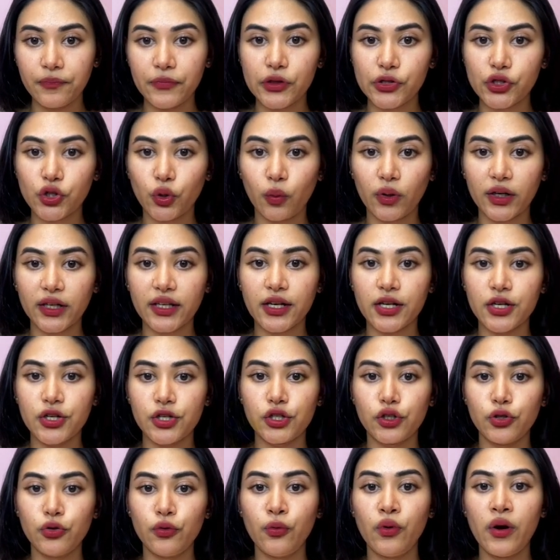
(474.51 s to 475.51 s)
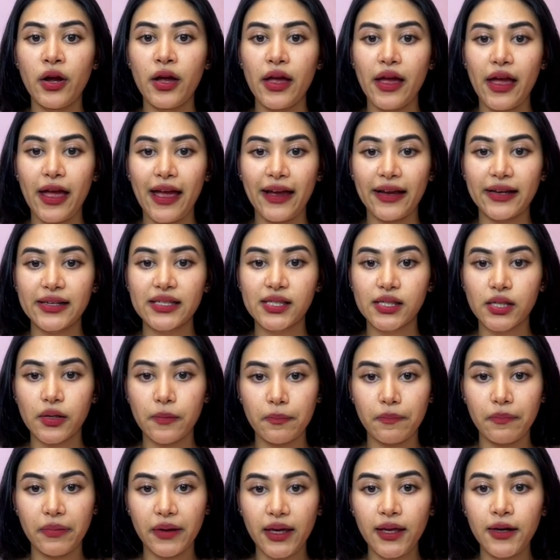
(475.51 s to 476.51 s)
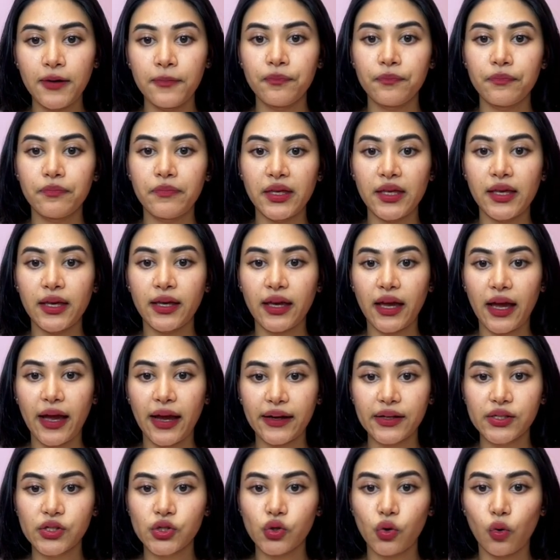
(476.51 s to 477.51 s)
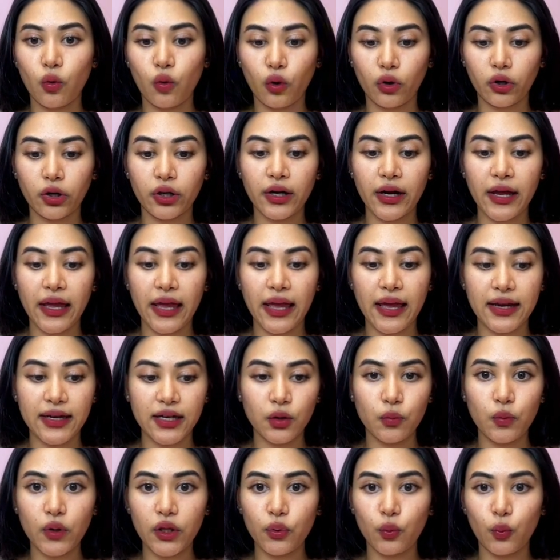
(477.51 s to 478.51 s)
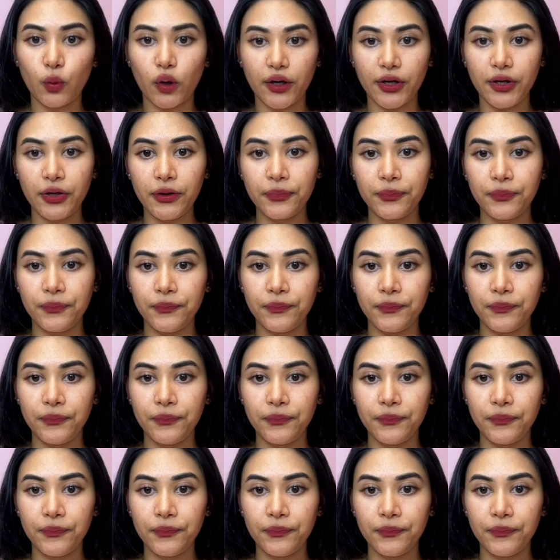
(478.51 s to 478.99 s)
So we're going to do X bit being XOR ANDed with 1.